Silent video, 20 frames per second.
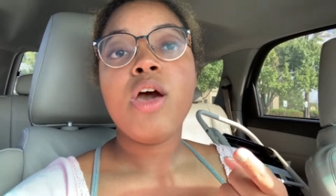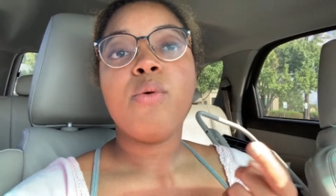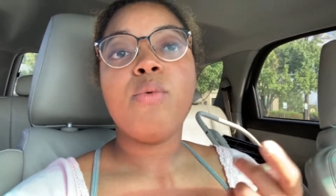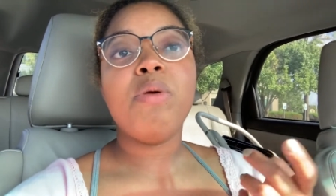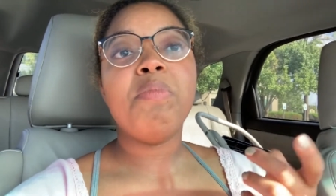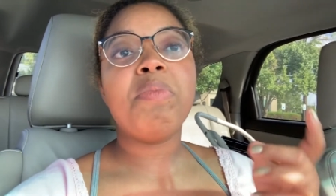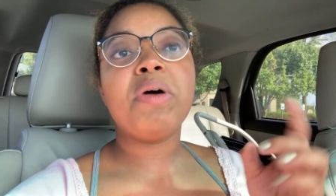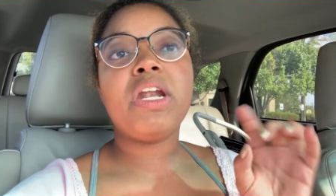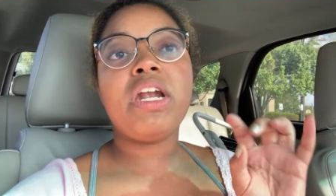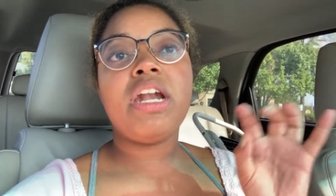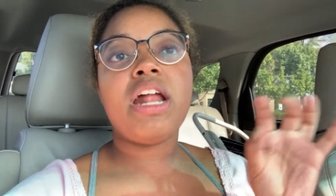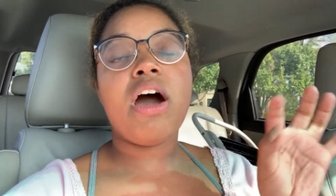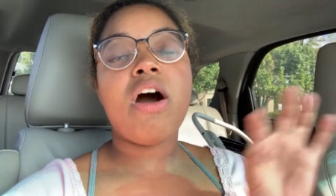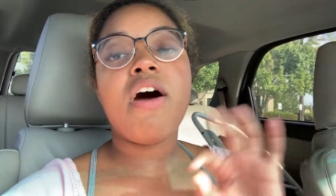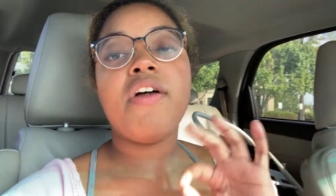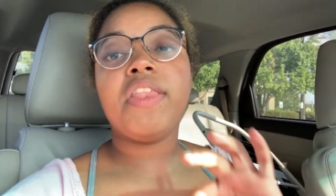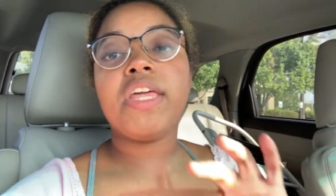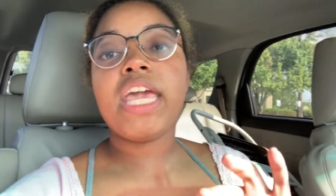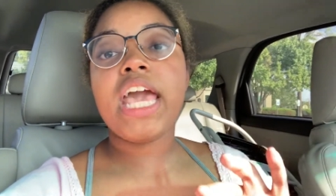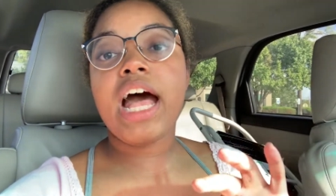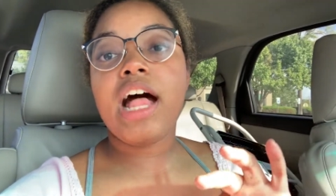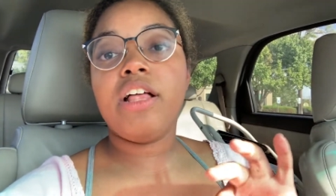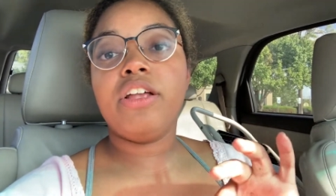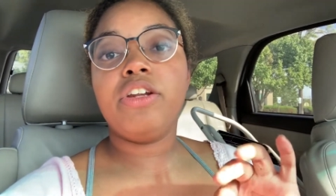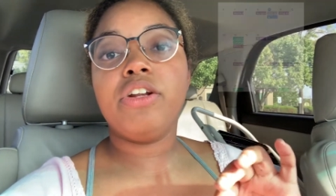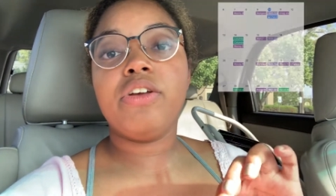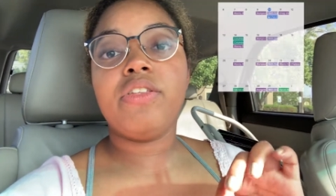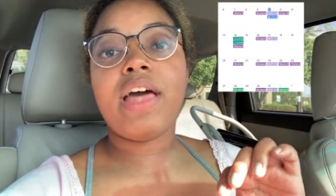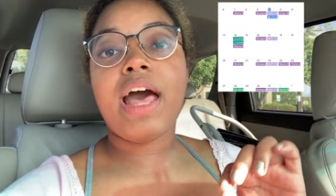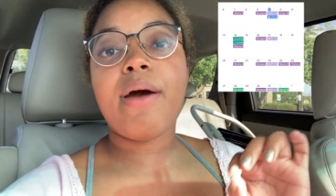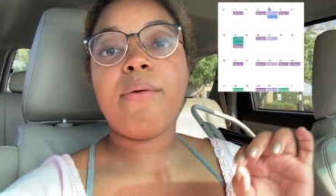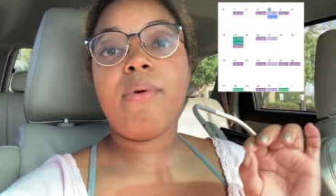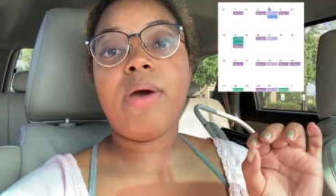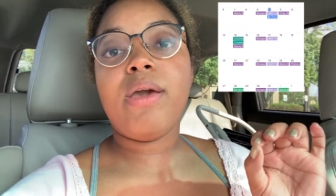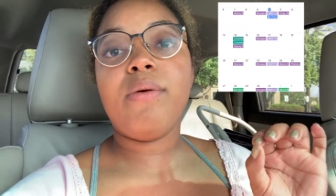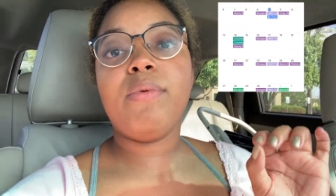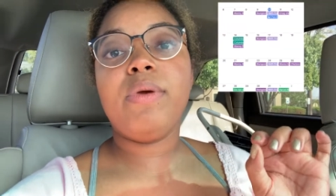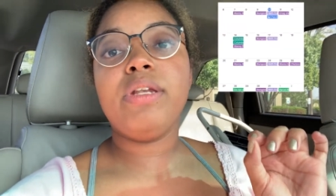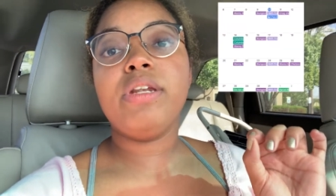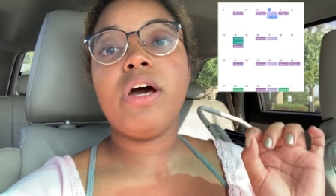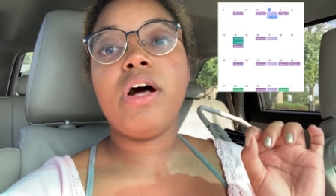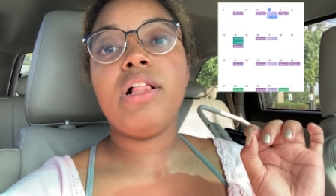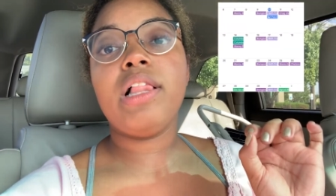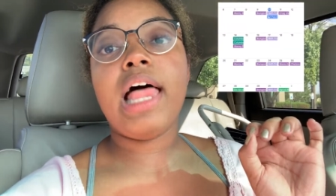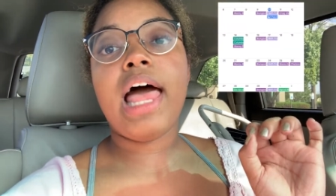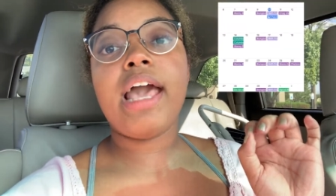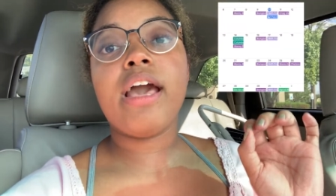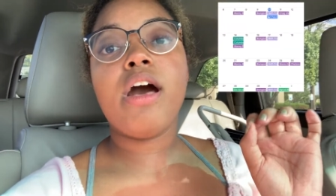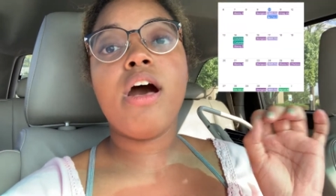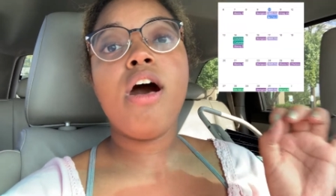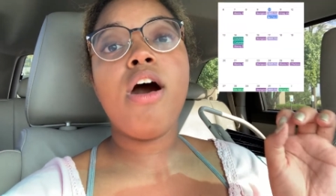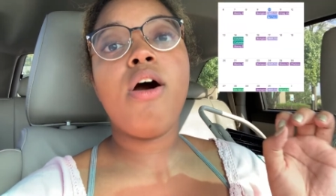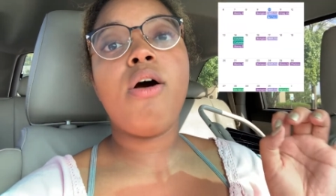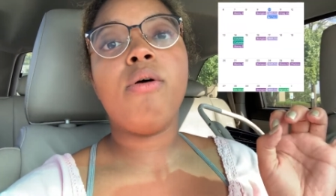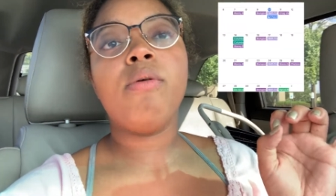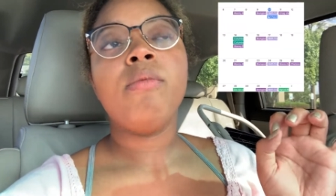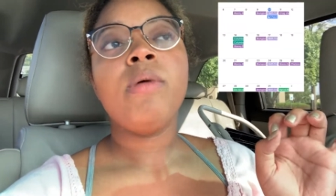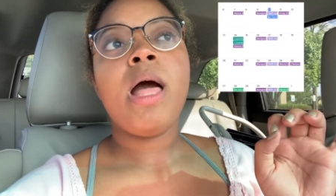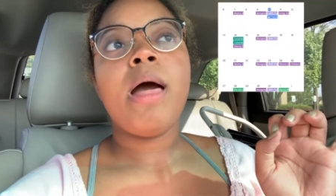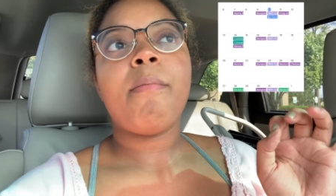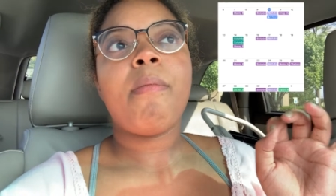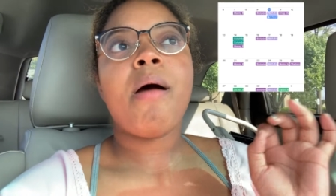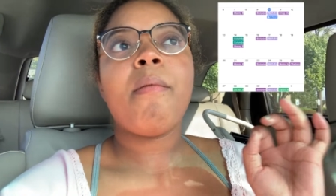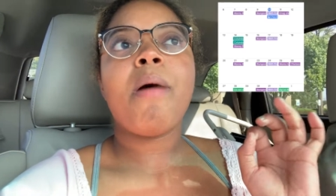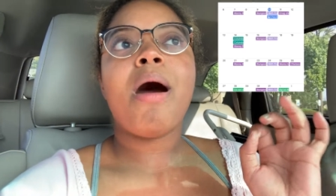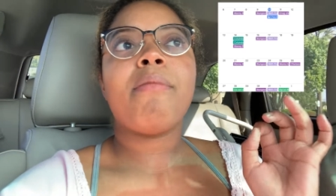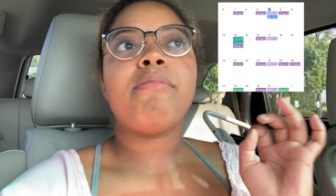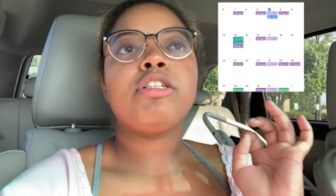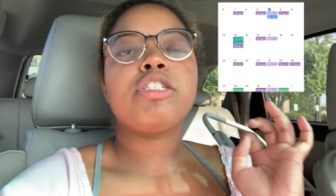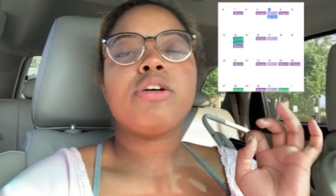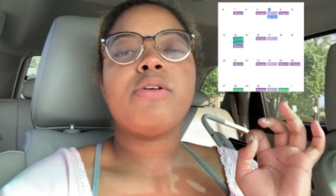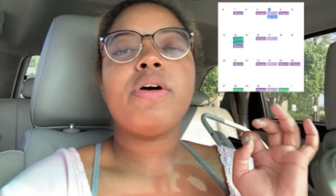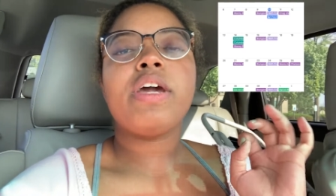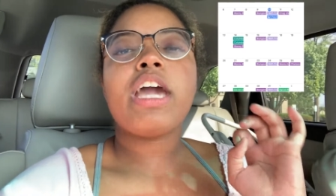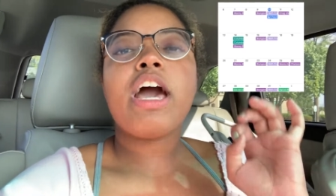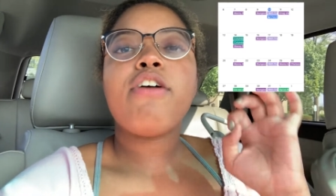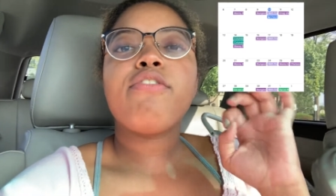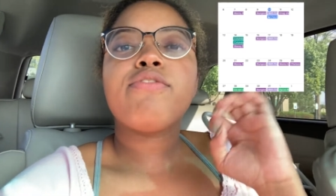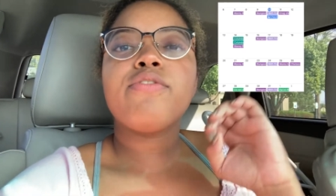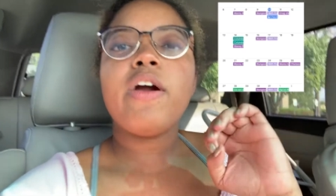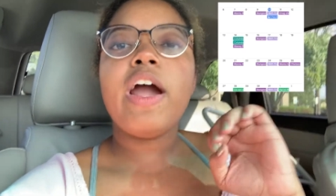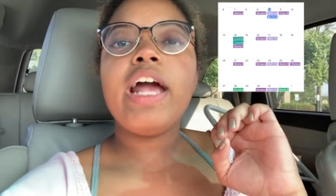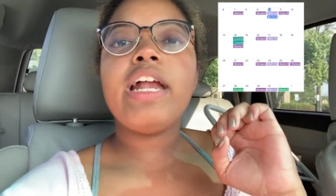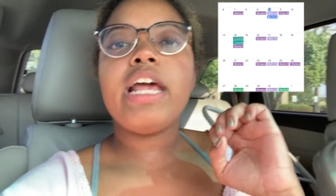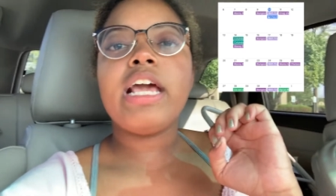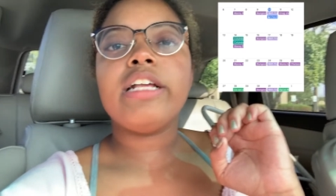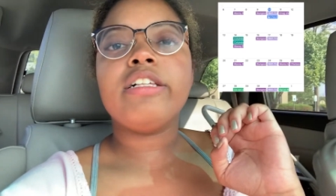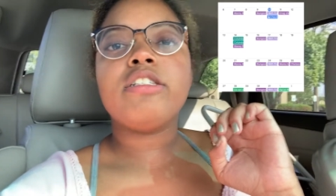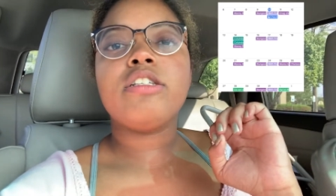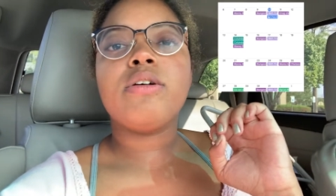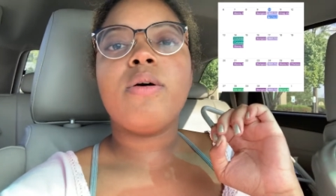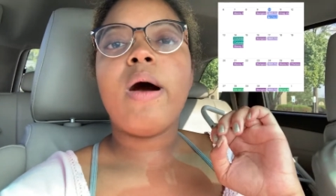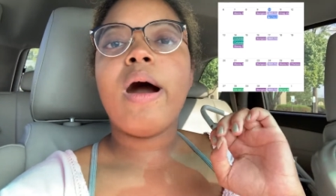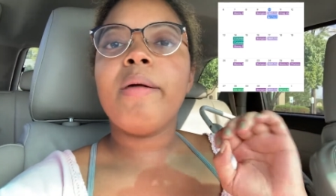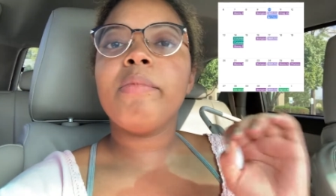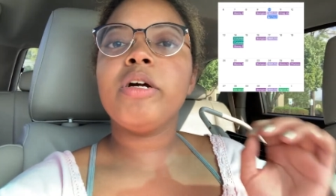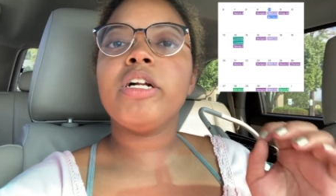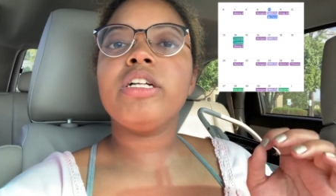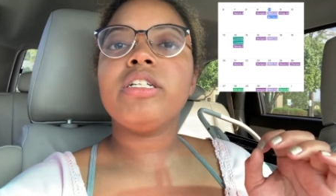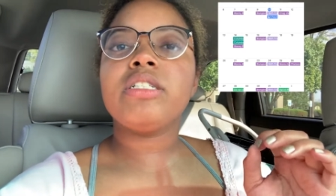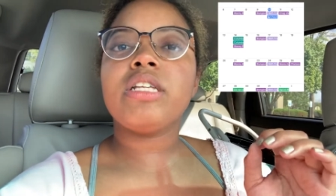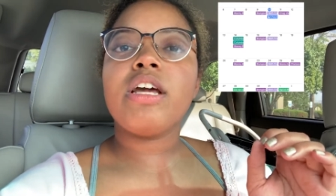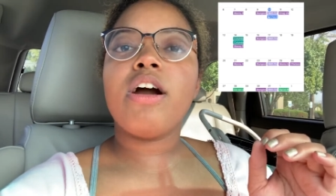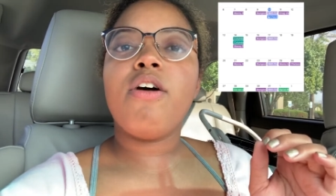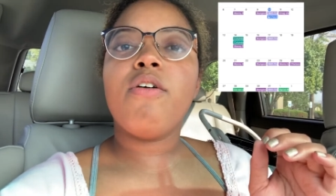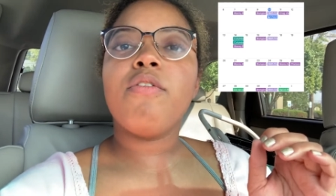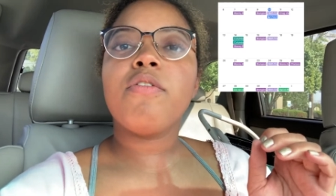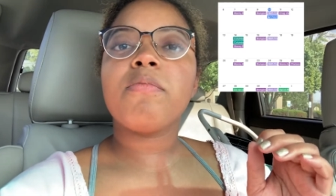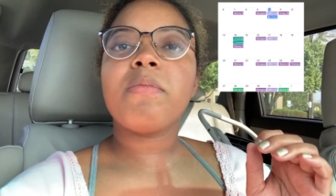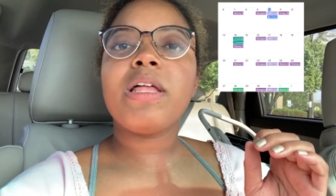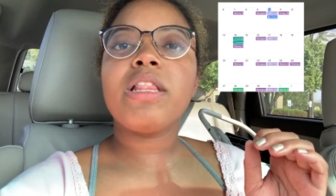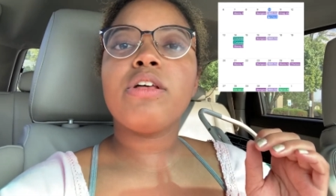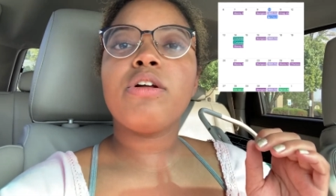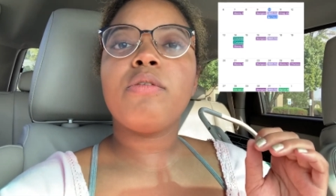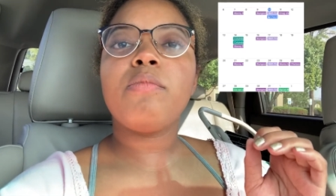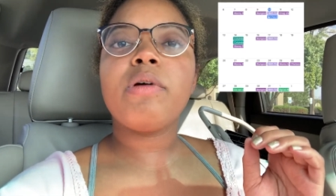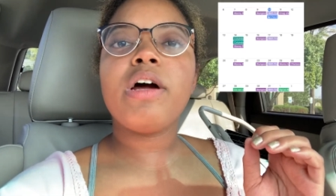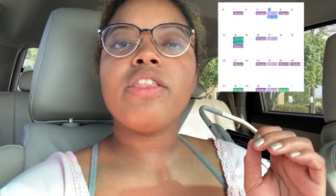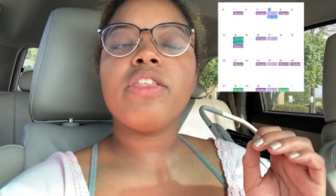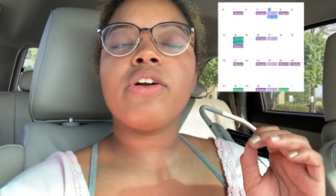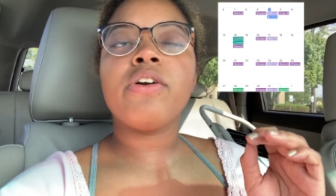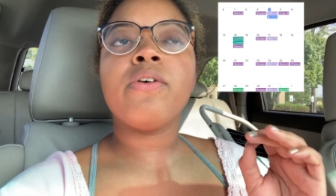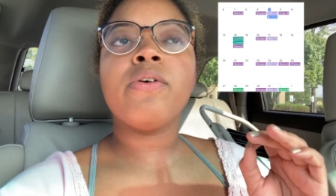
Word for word: we put it out on the calendar. That way we know like, oh, my mom is going out Friday, so I'm gonna stay home with my little brother.